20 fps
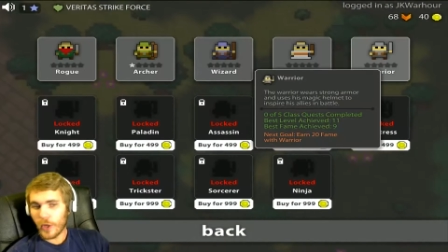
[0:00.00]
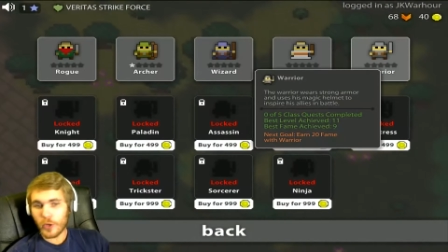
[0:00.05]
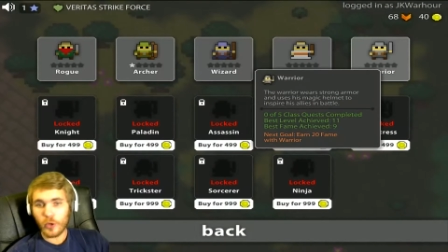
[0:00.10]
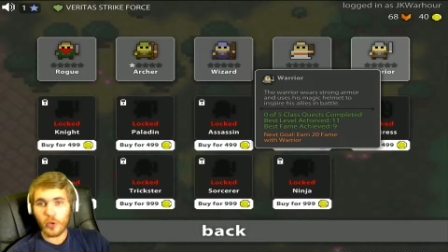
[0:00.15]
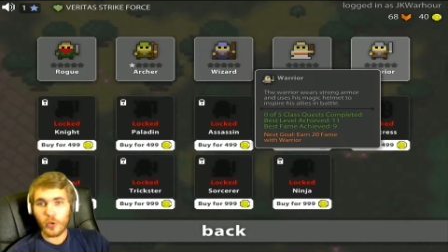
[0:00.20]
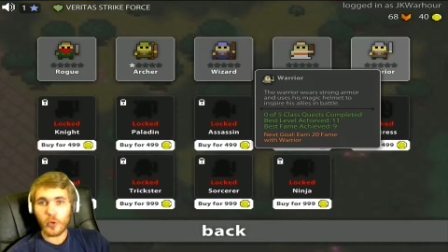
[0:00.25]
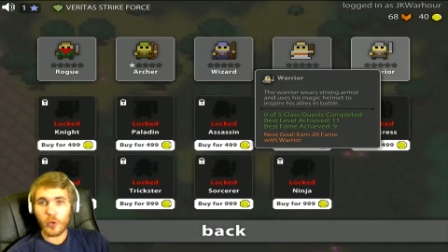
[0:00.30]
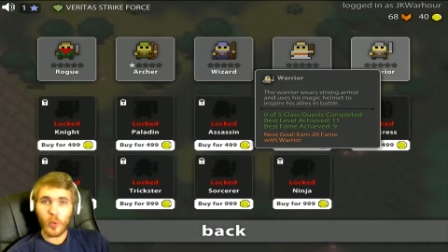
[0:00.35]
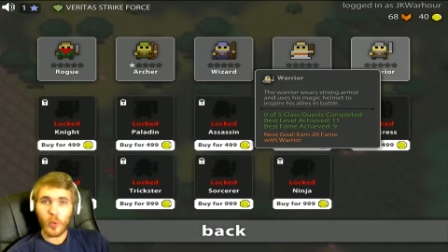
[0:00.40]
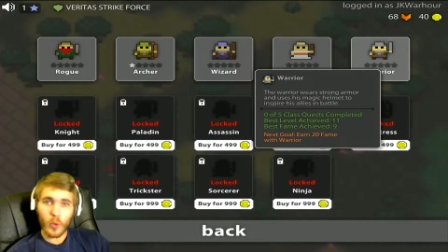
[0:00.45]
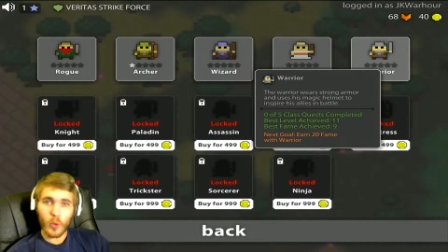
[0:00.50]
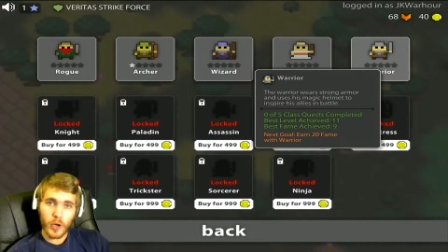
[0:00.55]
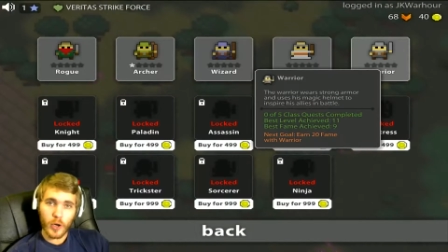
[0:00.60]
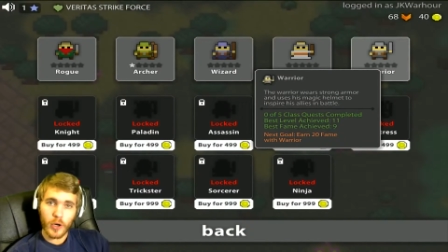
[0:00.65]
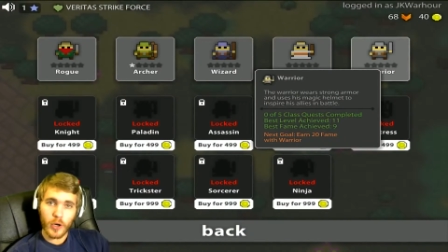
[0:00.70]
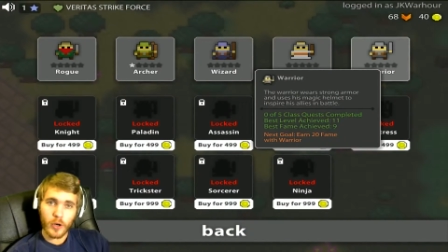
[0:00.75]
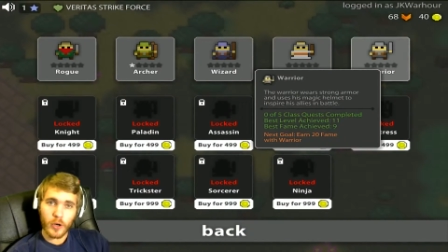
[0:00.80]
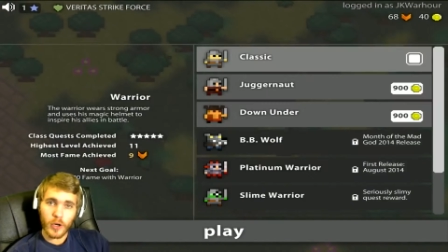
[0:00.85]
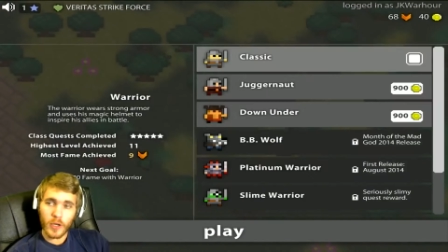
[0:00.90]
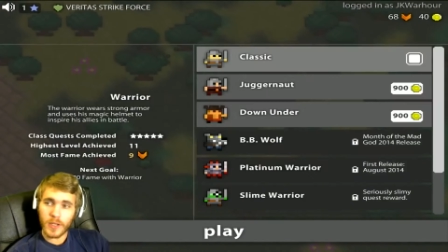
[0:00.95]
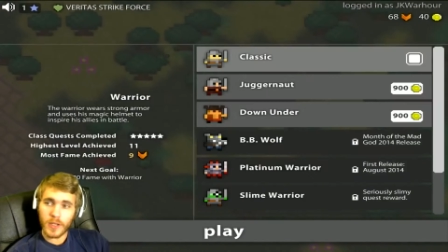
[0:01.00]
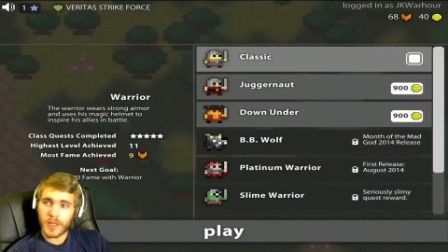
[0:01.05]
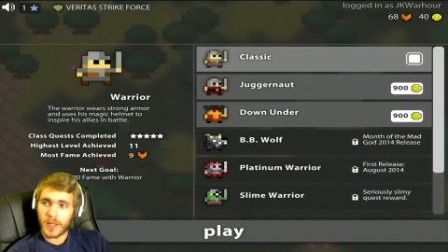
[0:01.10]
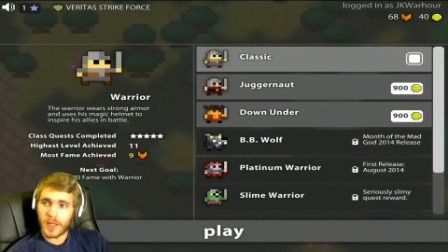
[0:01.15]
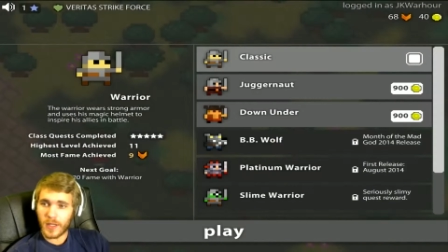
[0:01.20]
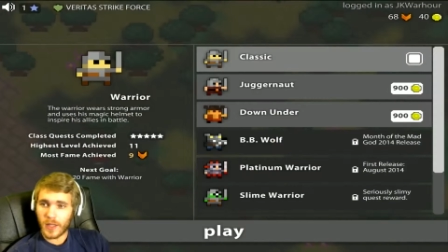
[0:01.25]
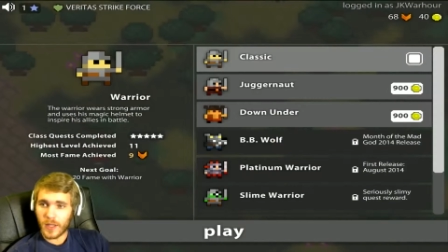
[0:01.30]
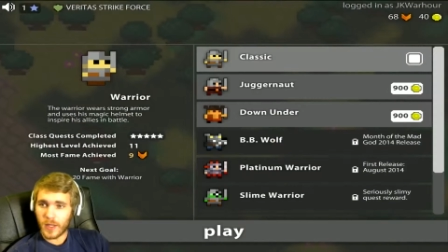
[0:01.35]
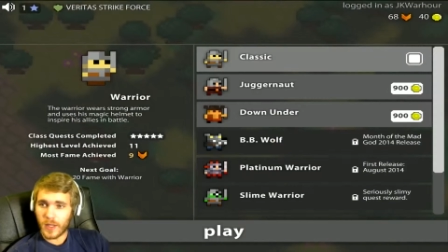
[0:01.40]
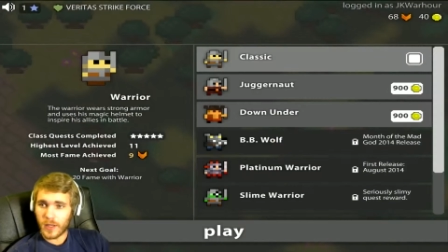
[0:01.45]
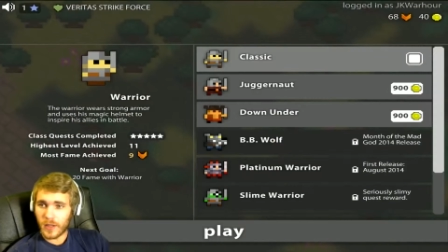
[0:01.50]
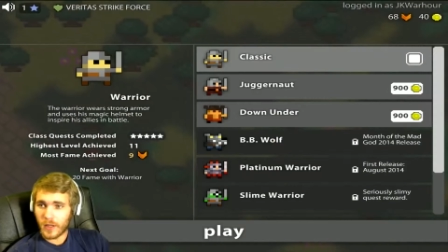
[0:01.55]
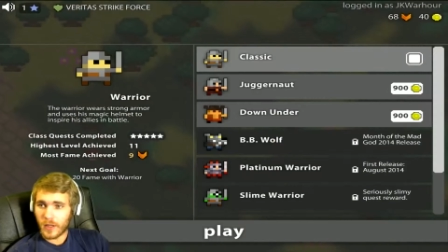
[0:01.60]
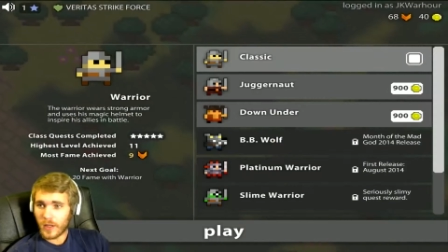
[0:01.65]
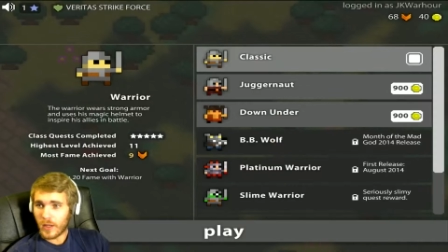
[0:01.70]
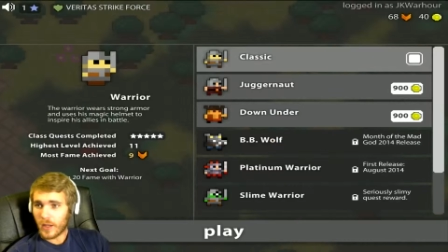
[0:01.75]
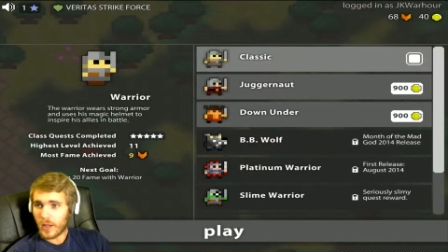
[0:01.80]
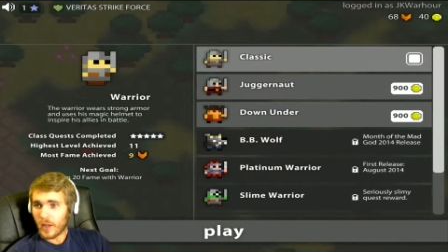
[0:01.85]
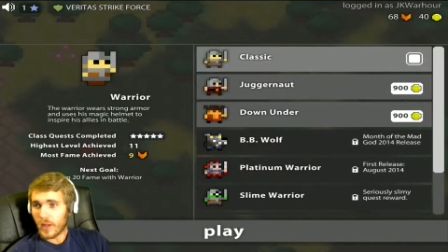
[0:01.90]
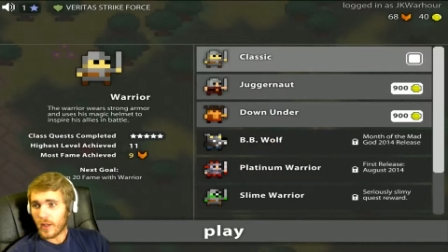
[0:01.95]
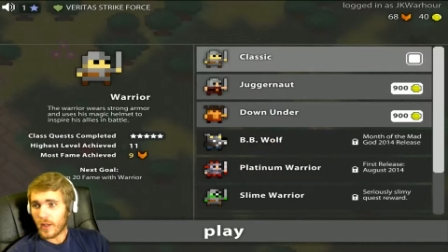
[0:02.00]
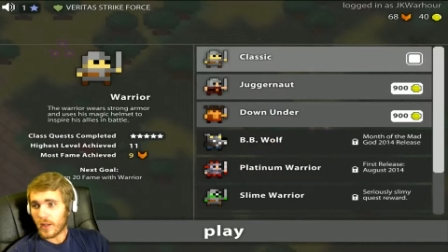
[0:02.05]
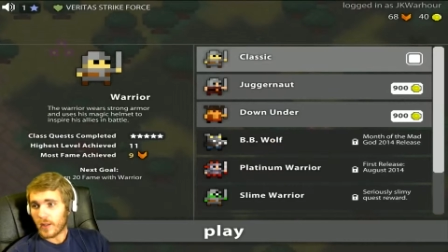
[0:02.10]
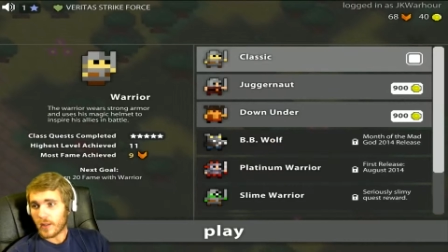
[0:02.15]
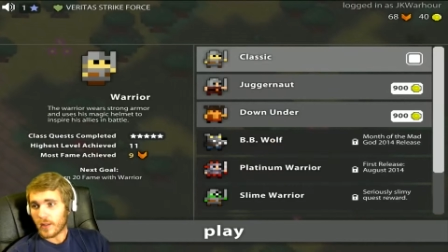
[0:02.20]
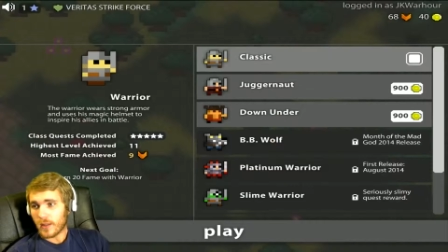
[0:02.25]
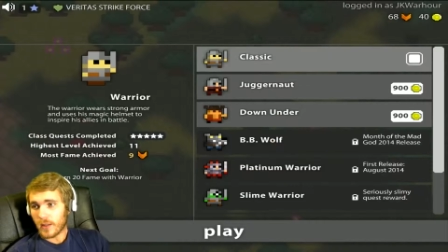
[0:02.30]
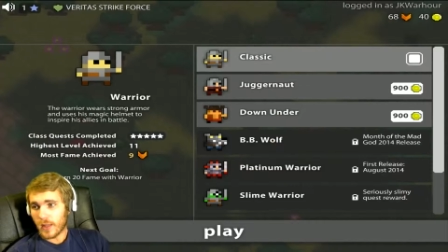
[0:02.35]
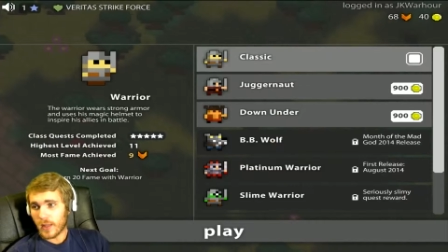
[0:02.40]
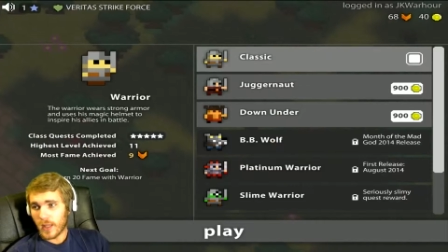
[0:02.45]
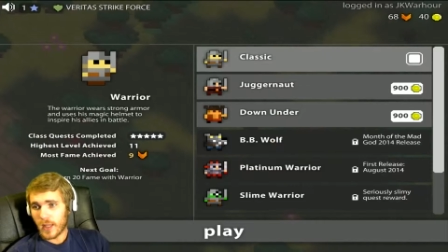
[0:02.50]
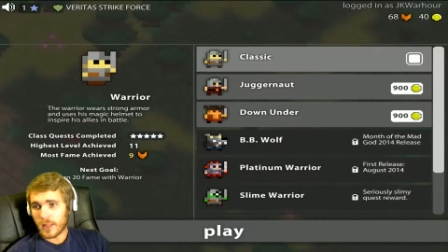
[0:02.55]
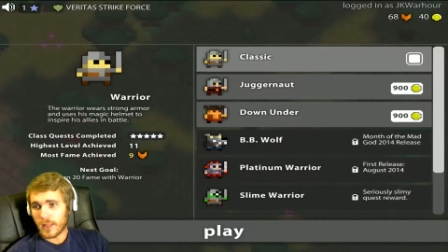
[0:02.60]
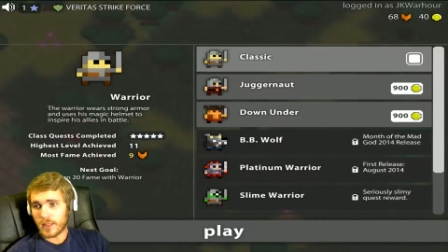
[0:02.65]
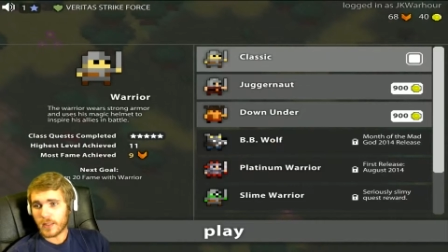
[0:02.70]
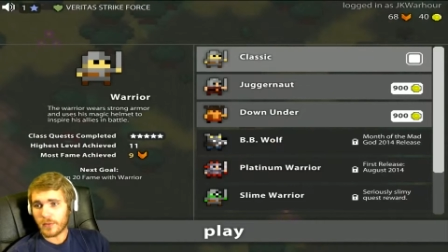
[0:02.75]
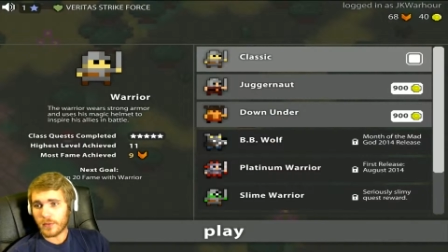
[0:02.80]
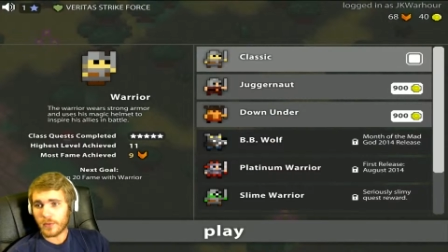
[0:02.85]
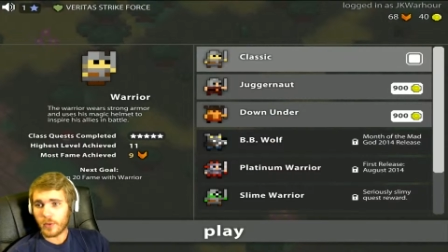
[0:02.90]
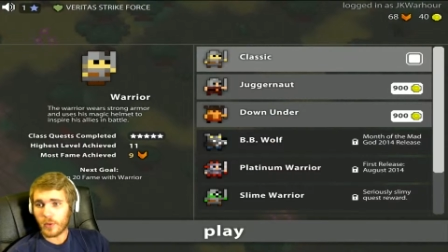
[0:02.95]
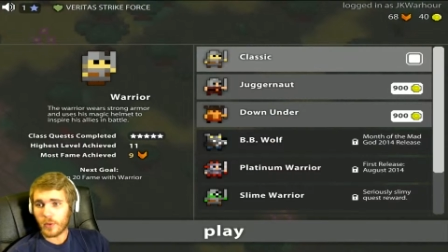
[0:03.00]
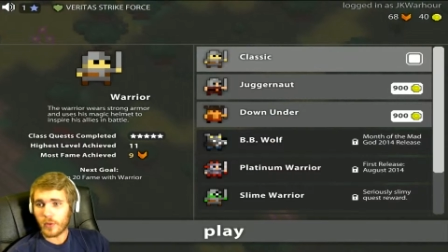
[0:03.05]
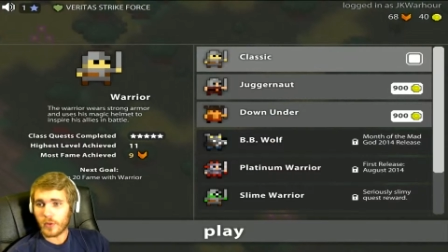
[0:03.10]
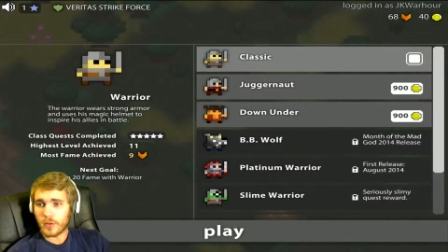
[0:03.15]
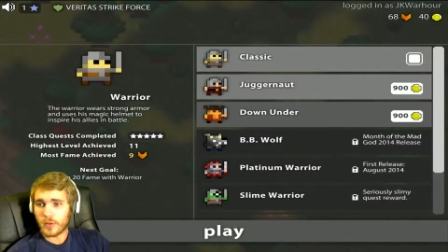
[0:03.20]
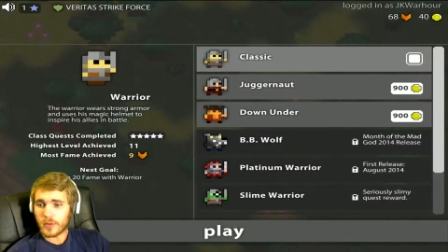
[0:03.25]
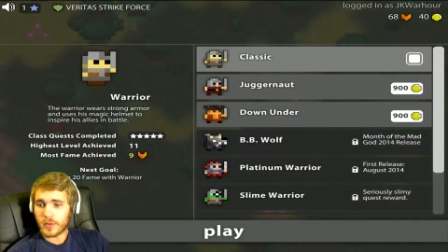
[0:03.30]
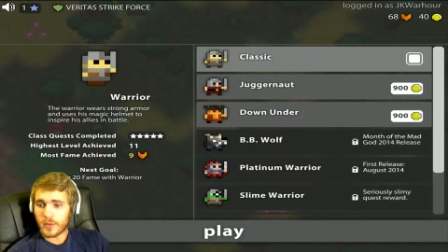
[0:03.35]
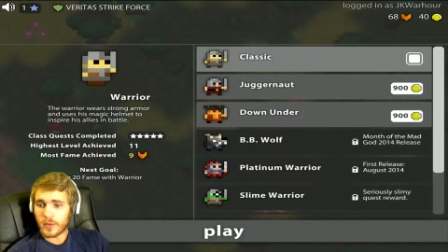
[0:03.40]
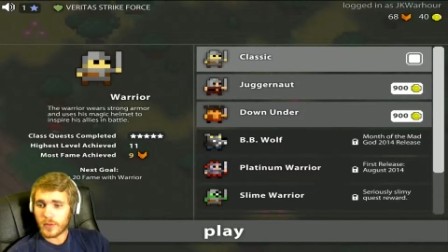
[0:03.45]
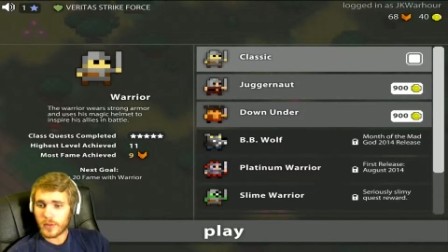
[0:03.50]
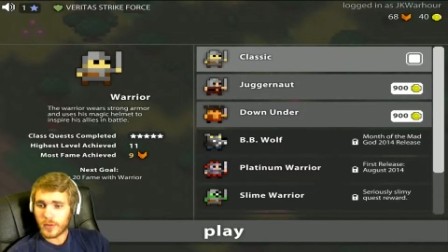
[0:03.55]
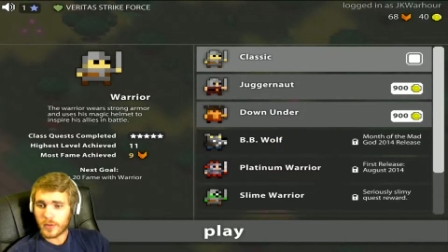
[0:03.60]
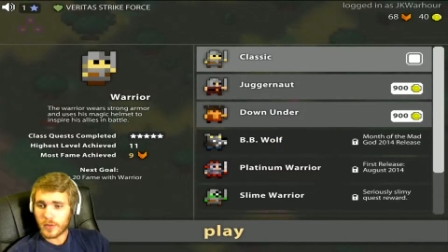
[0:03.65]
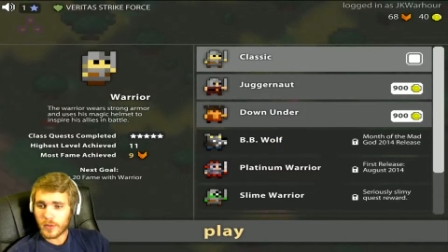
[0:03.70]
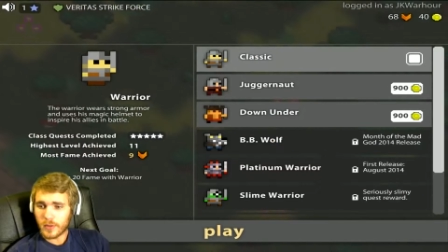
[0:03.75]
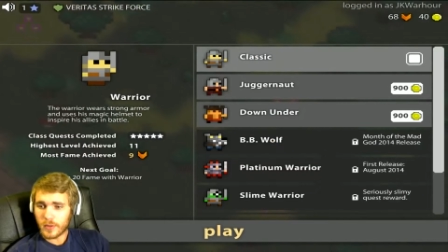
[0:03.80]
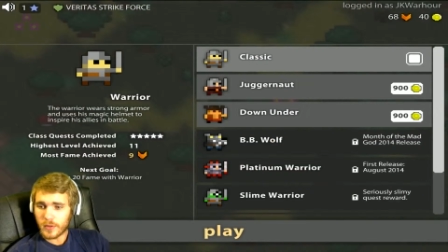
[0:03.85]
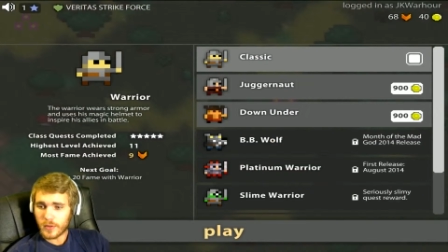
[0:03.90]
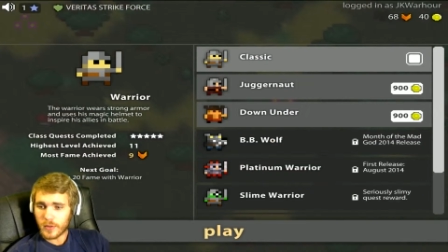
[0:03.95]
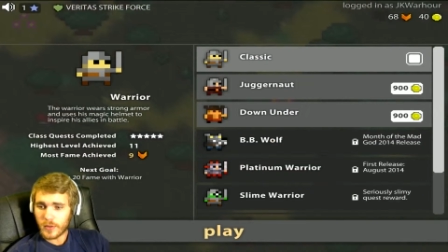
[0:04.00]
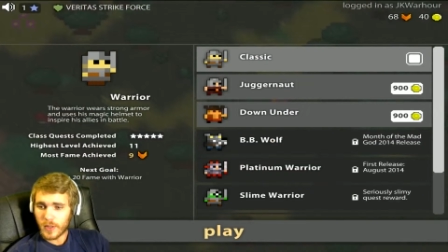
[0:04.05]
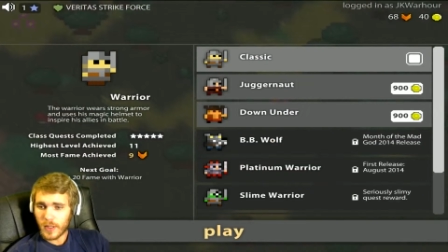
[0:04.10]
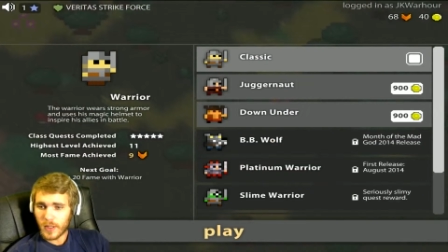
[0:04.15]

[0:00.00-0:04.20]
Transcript: going to do the warrior again. Classic, of course.